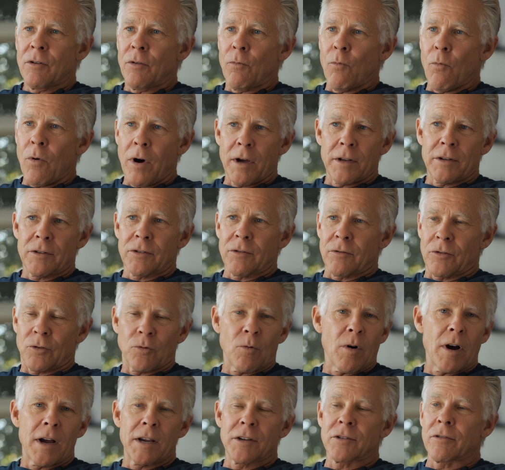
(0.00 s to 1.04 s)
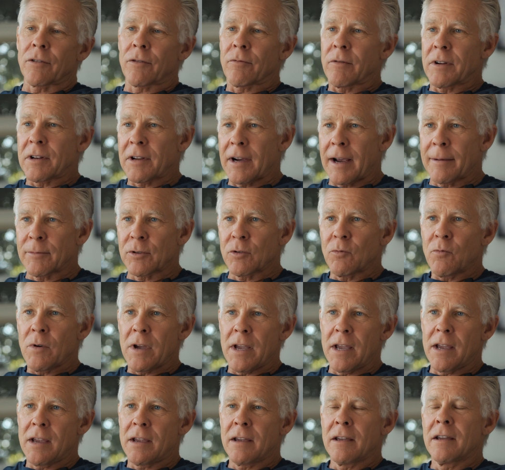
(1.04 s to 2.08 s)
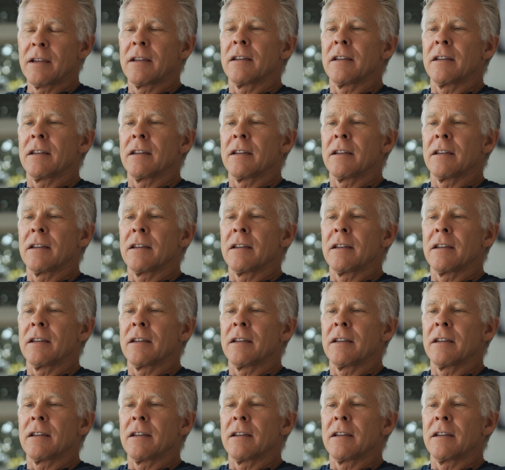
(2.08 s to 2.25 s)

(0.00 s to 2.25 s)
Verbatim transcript: once or twice or three times a week,